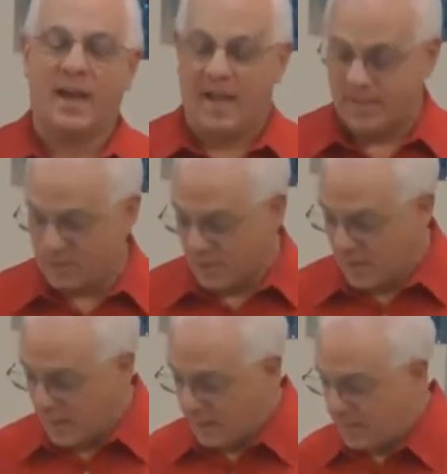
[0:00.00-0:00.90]
that
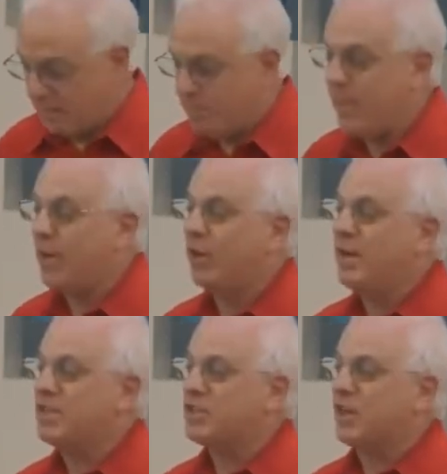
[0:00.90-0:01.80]
as the
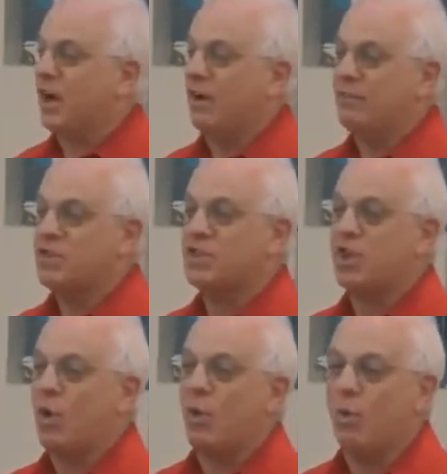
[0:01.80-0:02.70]
bitterness of
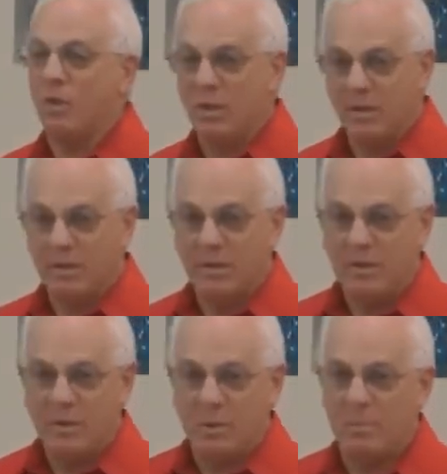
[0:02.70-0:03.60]
soul
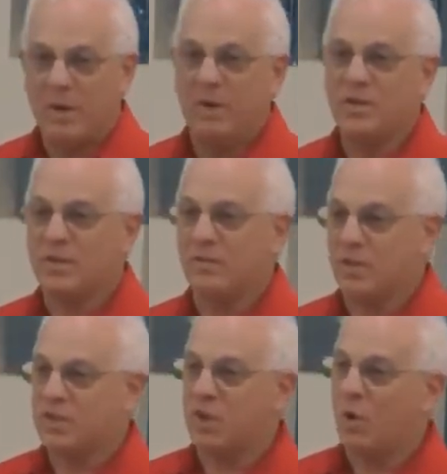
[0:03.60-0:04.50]
or bitterness of
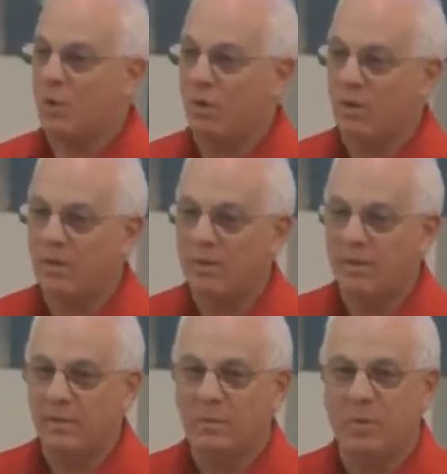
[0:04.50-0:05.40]
the soul,
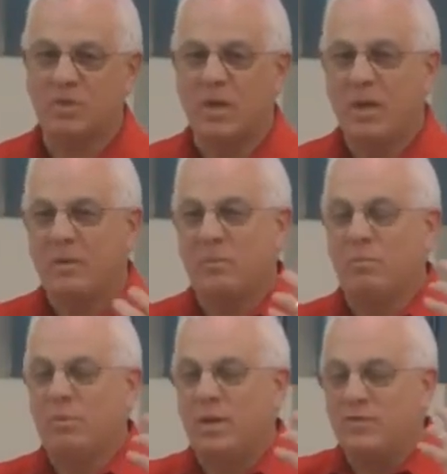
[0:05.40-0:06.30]
which
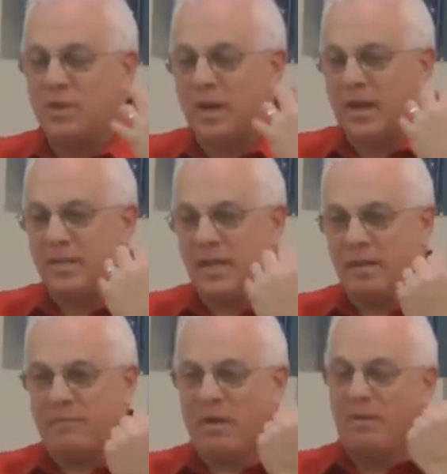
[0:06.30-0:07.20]
gives you an
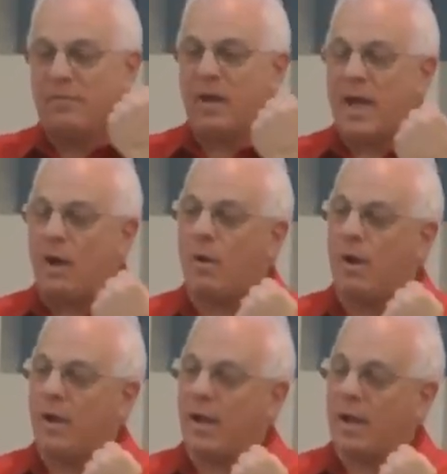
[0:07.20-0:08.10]
idea of, of how
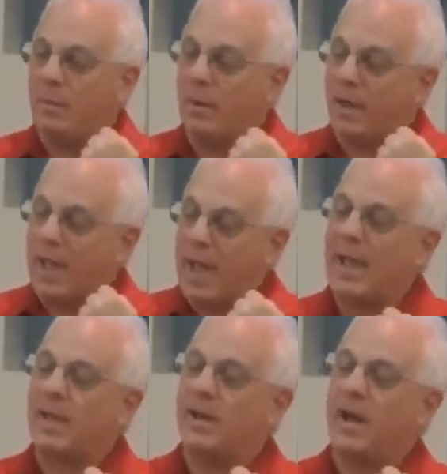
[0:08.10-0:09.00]
uh,
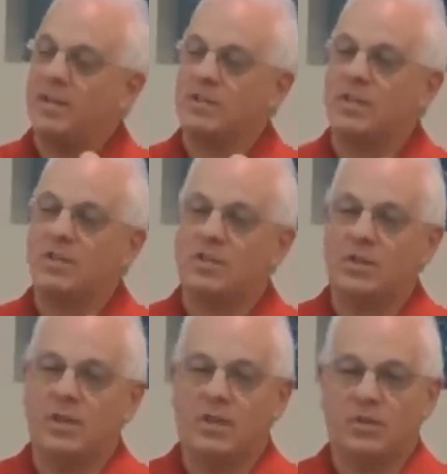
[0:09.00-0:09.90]
agonizing
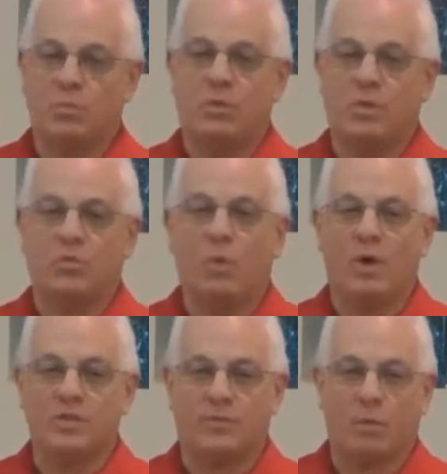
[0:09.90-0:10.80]
this, this
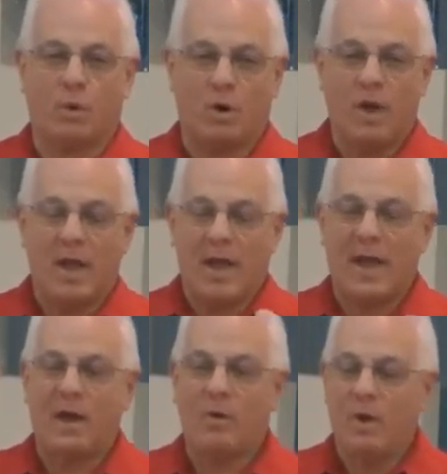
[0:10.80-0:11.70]
was for her,
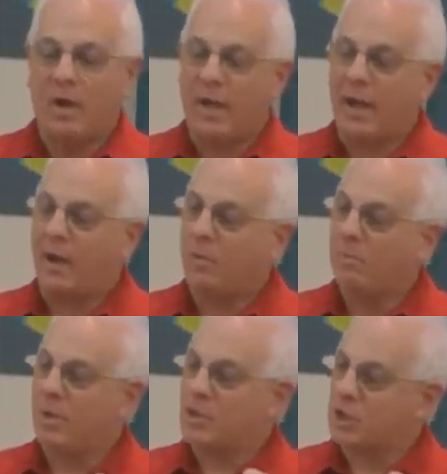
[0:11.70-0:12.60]
how, how
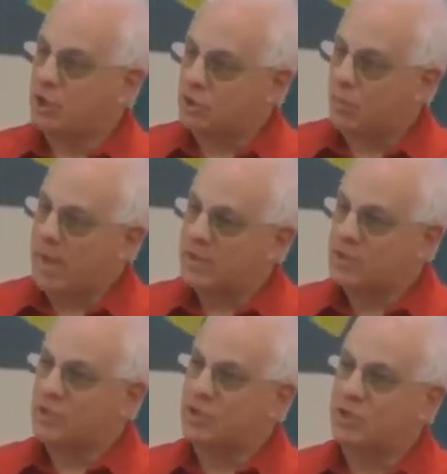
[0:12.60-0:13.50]
much
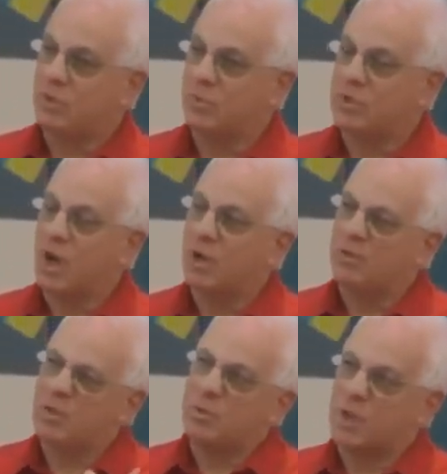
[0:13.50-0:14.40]
stress she was,
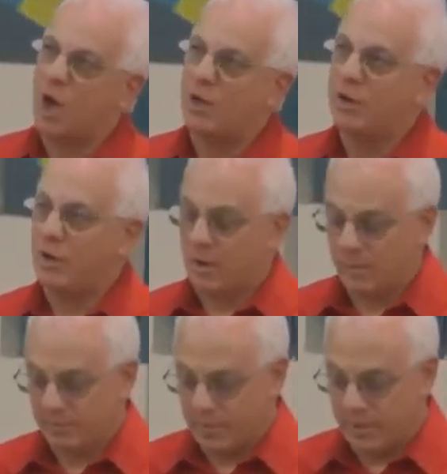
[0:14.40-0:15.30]
she was under,
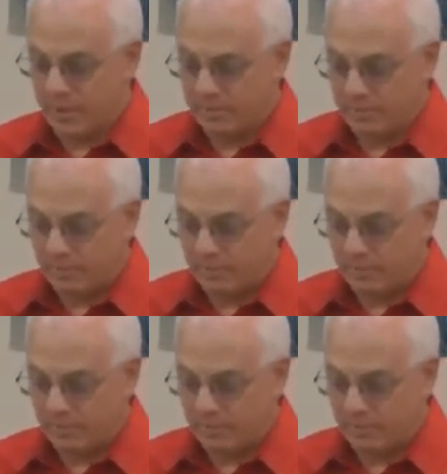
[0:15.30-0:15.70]
right?